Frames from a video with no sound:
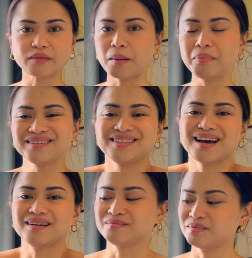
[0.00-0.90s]
But
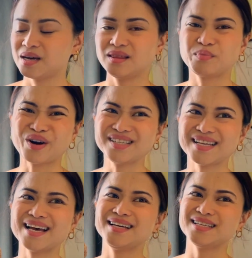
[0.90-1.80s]
yeah, the price
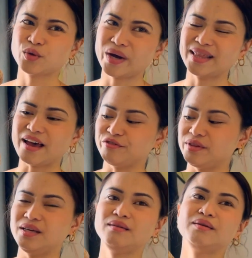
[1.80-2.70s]
tag is quite
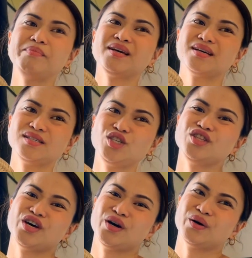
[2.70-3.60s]
hefty, because
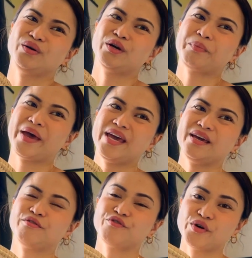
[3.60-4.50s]
you're
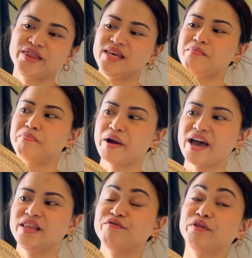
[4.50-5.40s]
paying for the
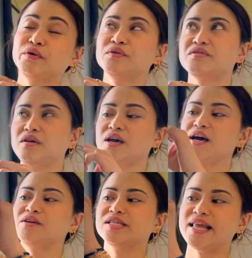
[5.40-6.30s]
brand, even though you say,
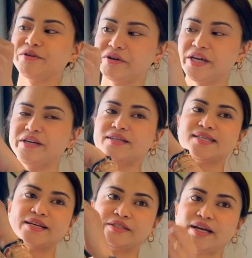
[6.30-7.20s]
yeah, there's leather here, there's
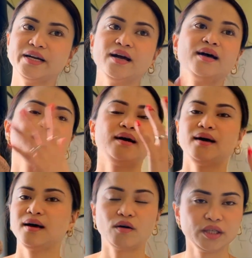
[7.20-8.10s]
leather there.
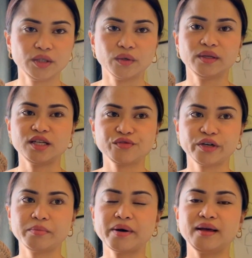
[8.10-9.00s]
All in all, it's
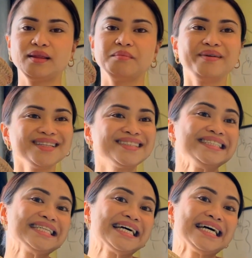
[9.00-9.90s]
for the brand. But
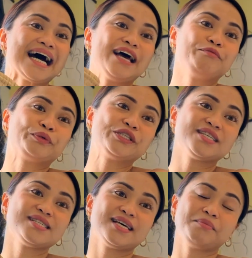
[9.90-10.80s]
yeah, I
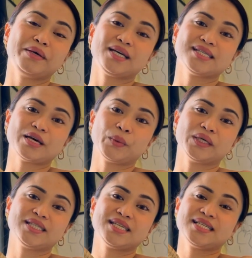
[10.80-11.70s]
purchased it because I
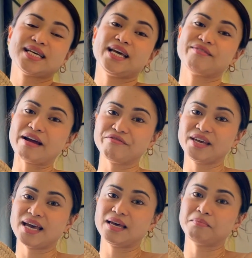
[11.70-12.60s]
wanted a
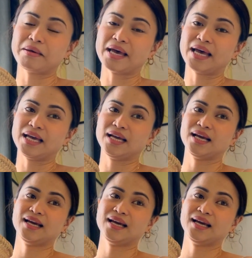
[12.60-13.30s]
raffia handbag